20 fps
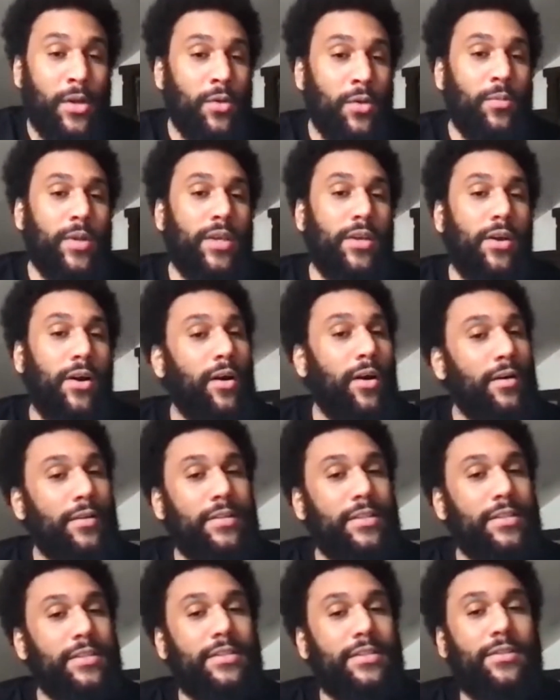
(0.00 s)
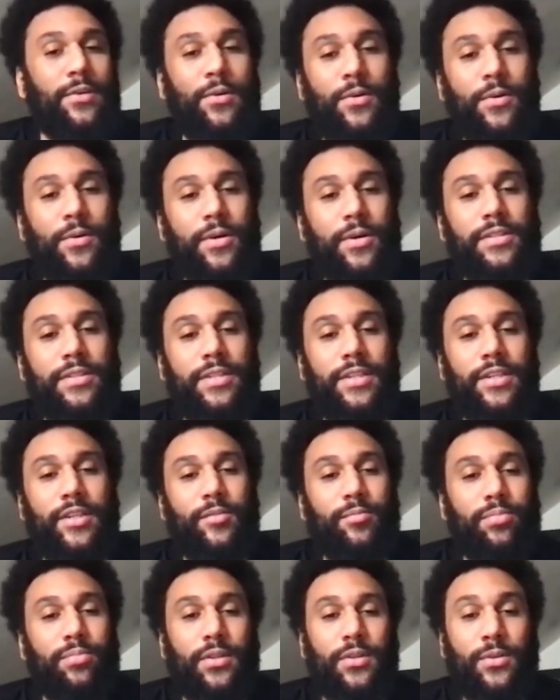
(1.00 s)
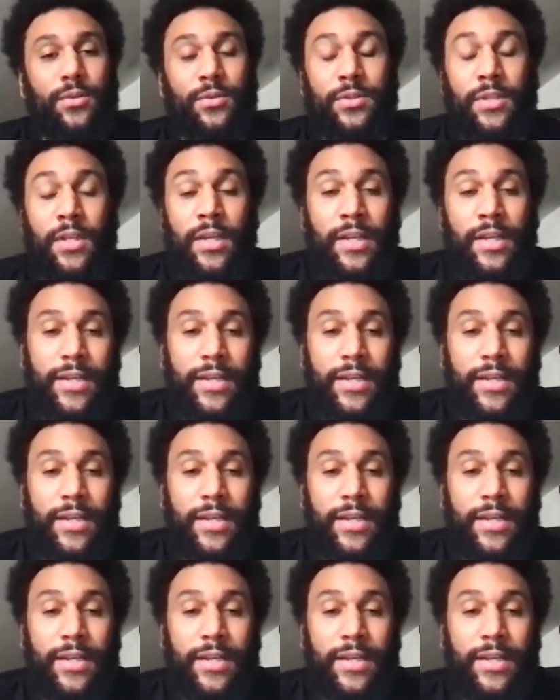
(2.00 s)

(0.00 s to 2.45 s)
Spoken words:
We call this the ordeal blues.